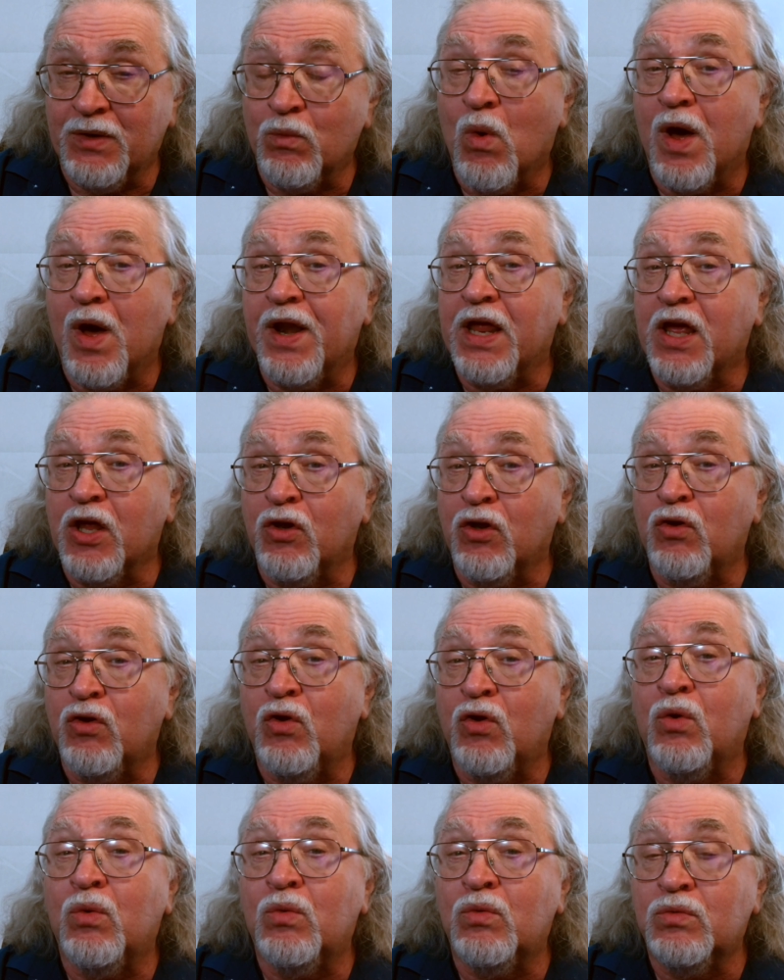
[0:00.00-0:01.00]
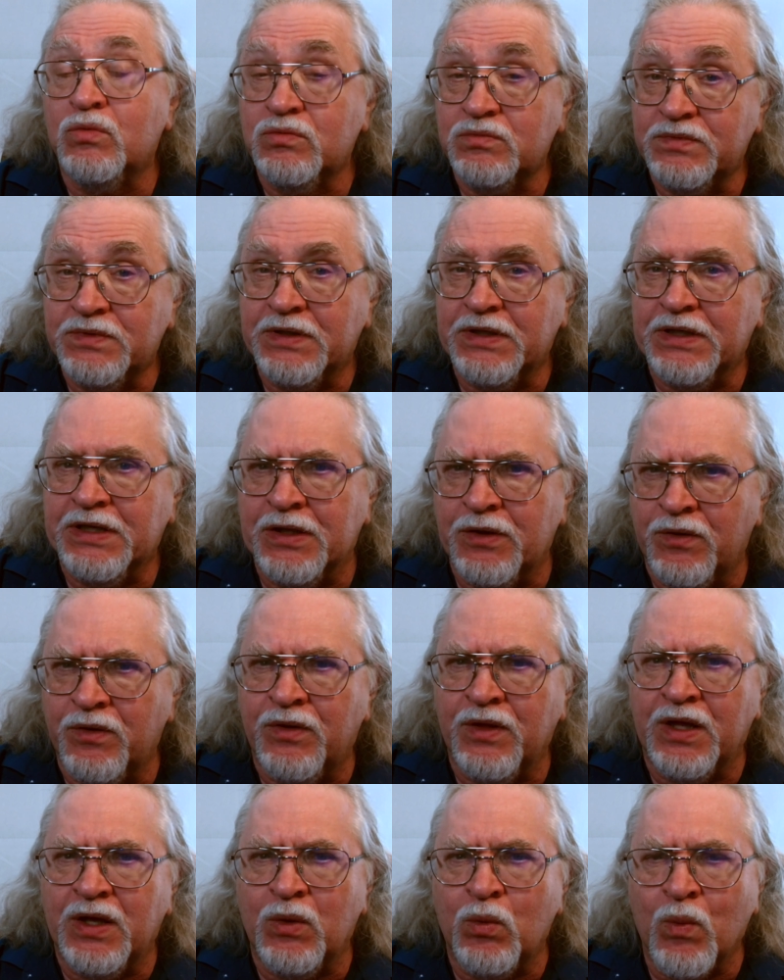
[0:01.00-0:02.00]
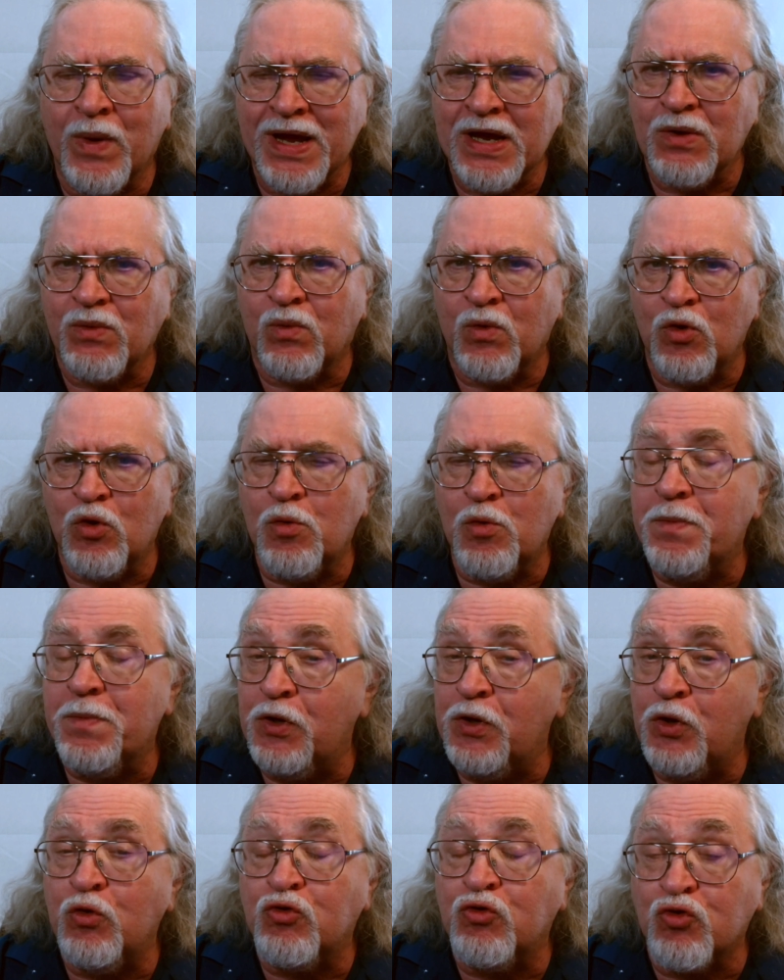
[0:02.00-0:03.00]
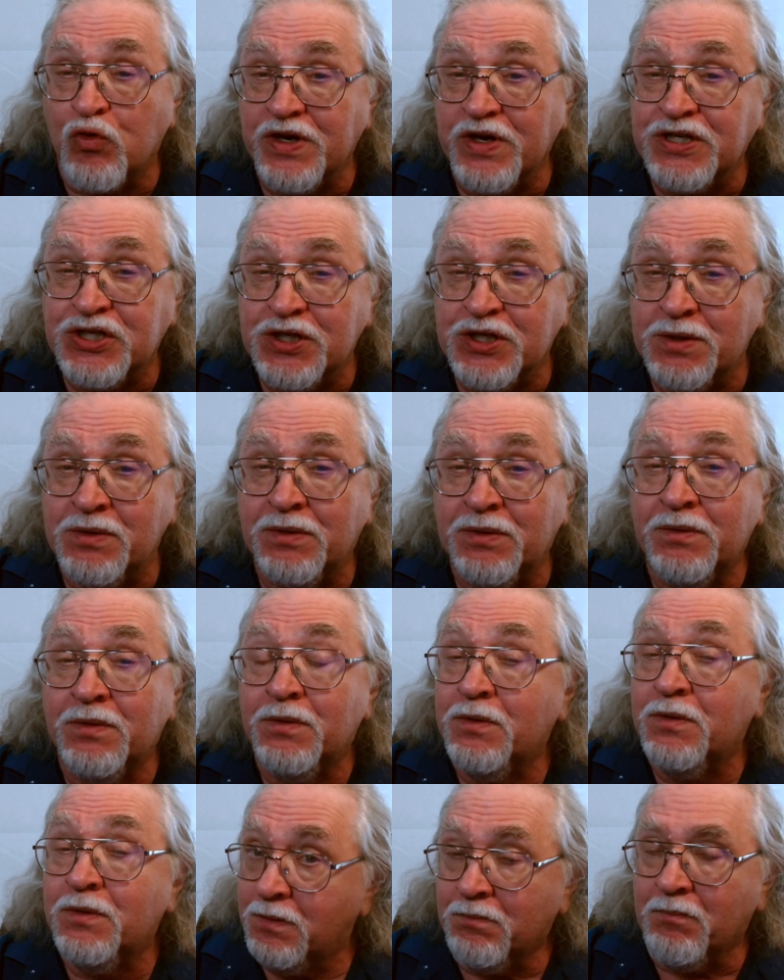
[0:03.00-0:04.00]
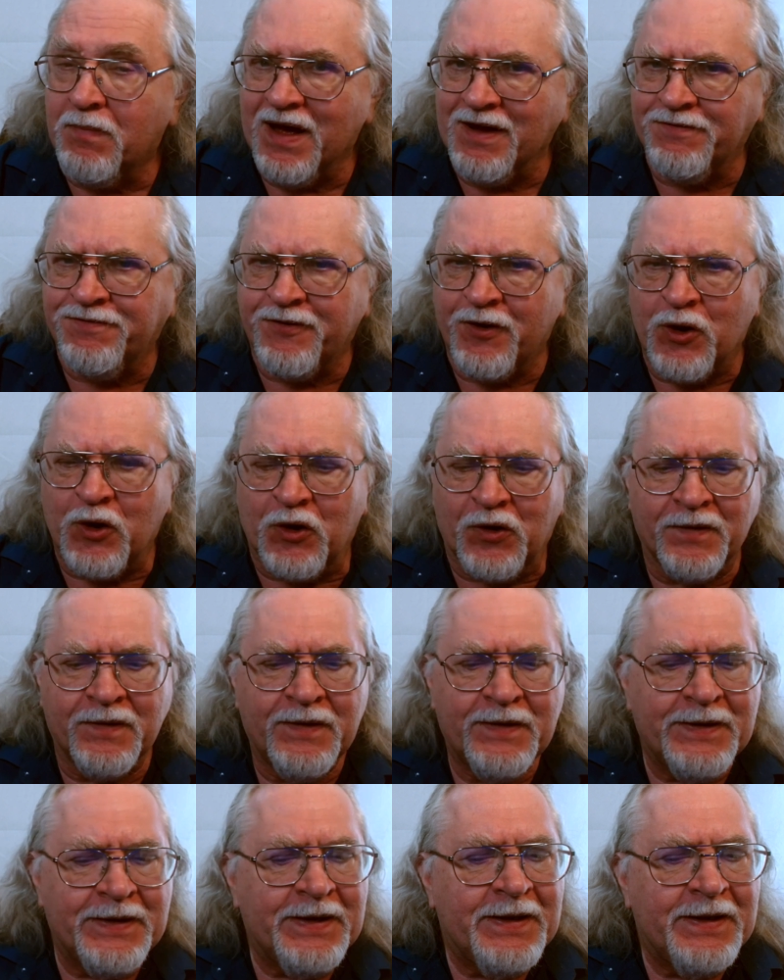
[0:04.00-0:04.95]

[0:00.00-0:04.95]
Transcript: what he can do in the weight room and nutrition by fall.